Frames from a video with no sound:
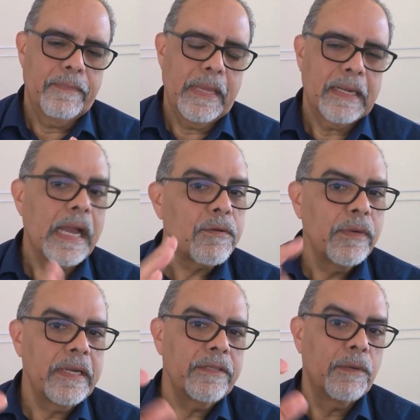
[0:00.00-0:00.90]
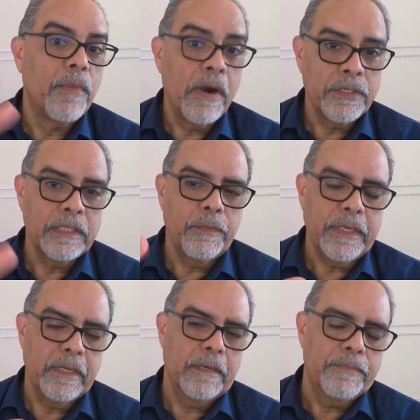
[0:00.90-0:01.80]
calculated the margin that we
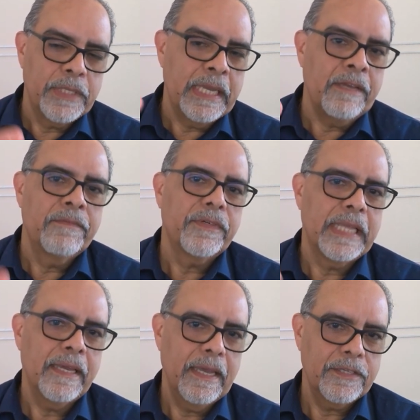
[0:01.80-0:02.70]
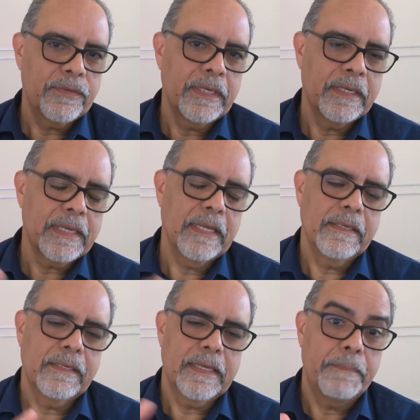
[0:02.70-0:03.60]
could obtain for that extra
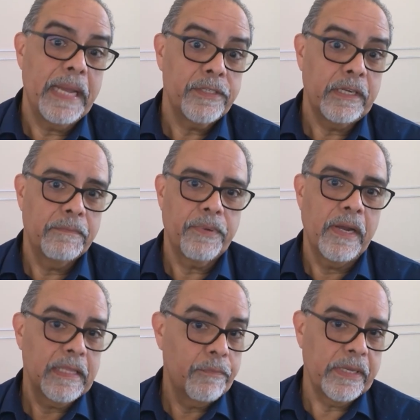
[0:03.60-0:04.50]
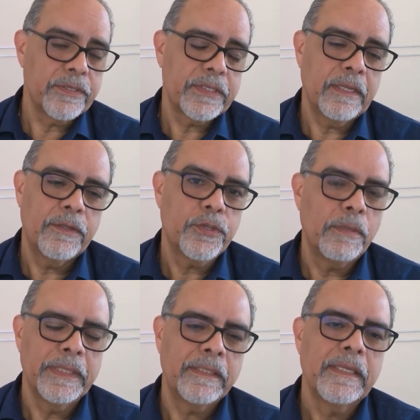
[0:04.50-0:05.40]
capacity of product that we could sell
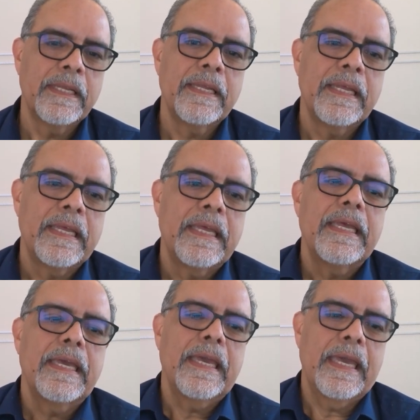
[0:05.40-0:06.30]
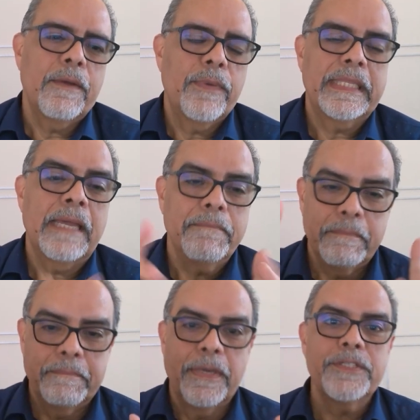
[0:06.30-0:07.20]
toll mill. And with that
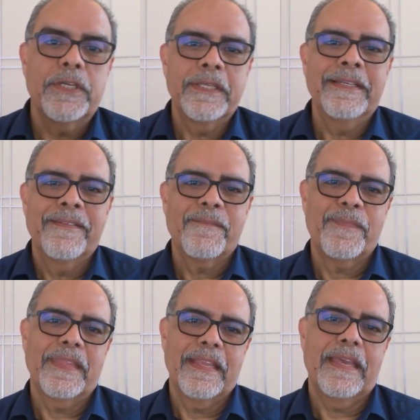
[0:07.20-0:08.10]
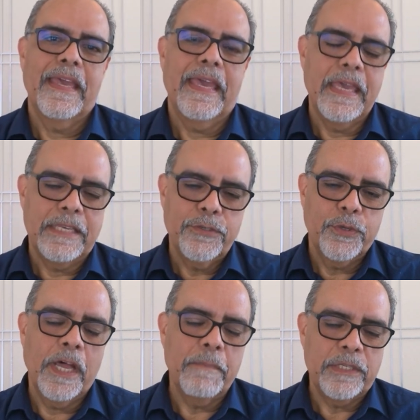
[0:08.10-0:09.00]
budget, it used
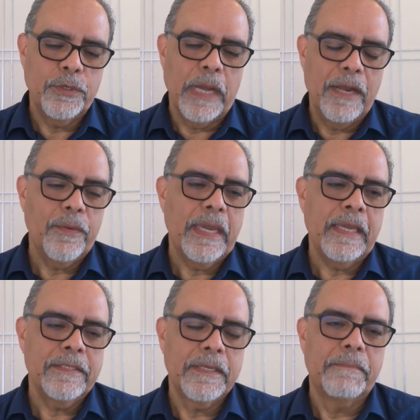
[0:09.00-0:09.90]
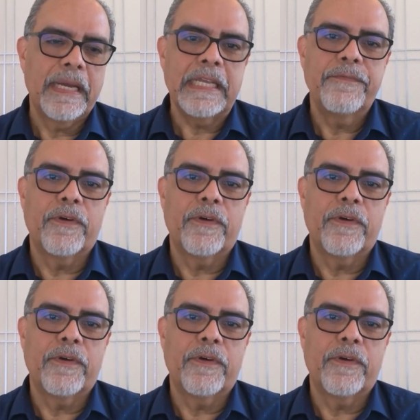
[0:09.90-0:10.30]
to help me to allocate some money for